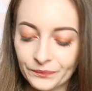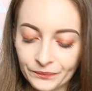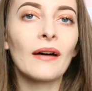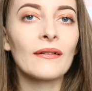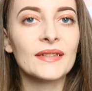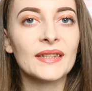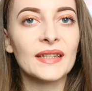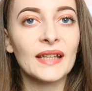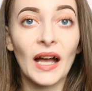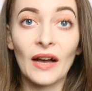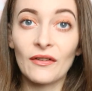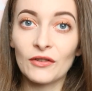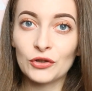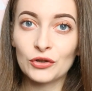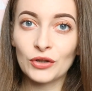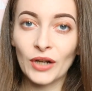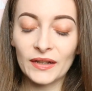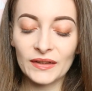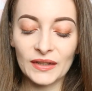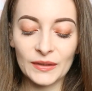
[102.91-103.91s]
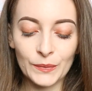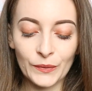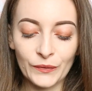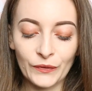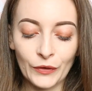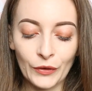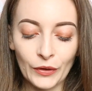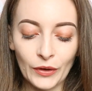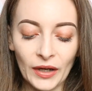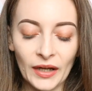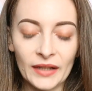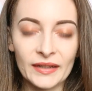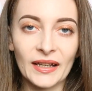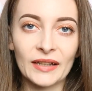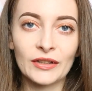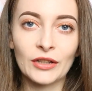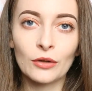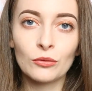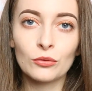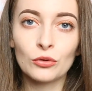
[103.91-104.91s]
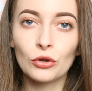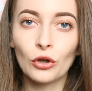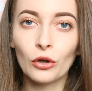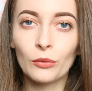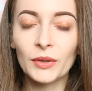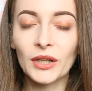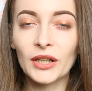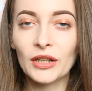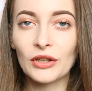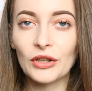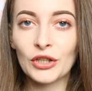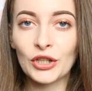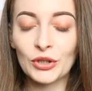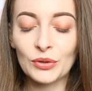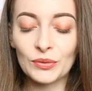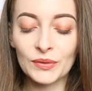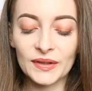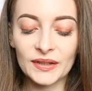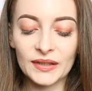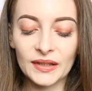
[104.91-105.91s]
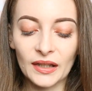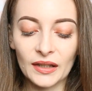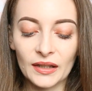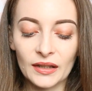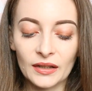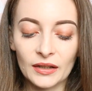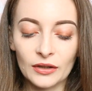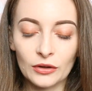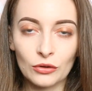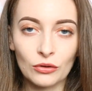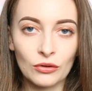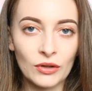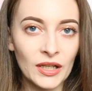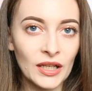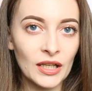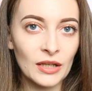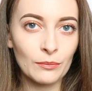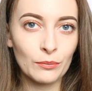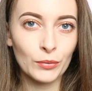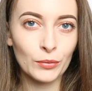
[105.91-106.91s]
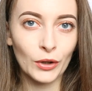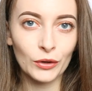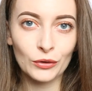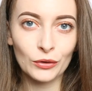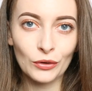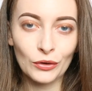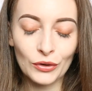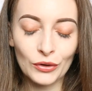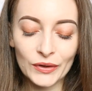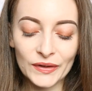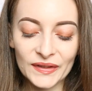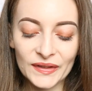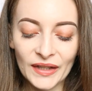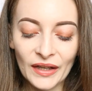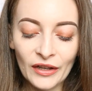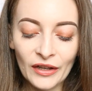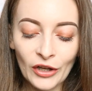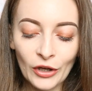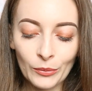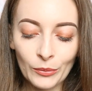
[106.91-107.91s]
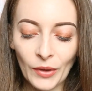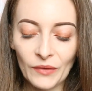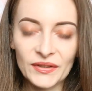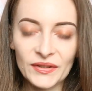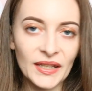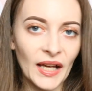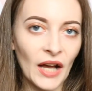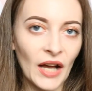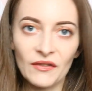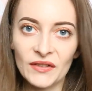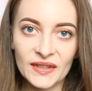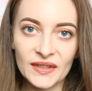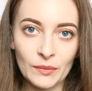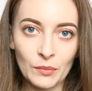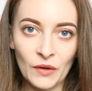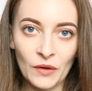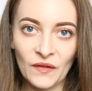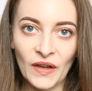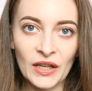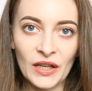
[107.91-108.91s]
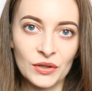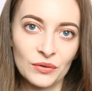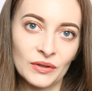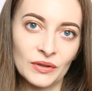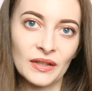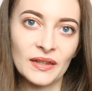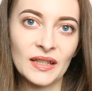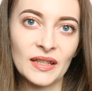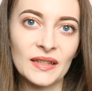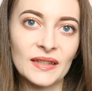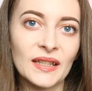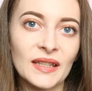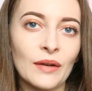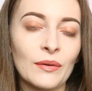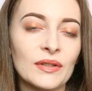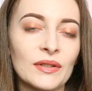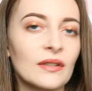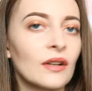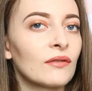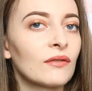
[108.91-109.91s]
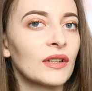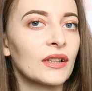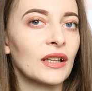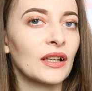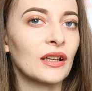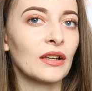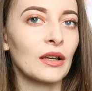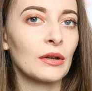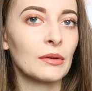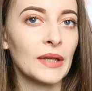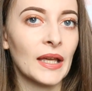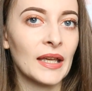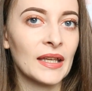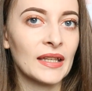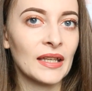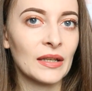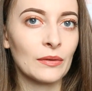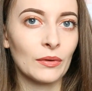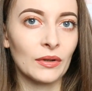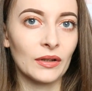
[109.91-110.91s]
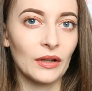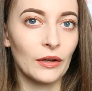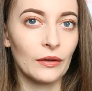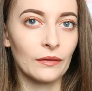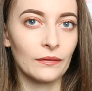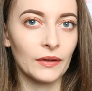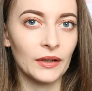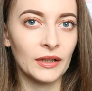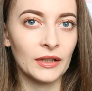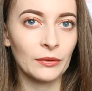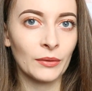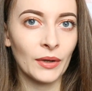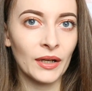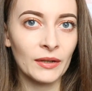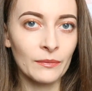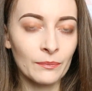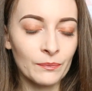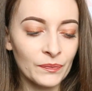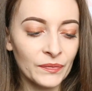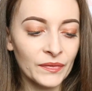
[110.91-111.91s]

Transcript: Obviously I haven't tried this before, and I don't normally use cream products, but obviously I haven't set my face or anything, so it's not really going to go cakey, well hopefully anyway.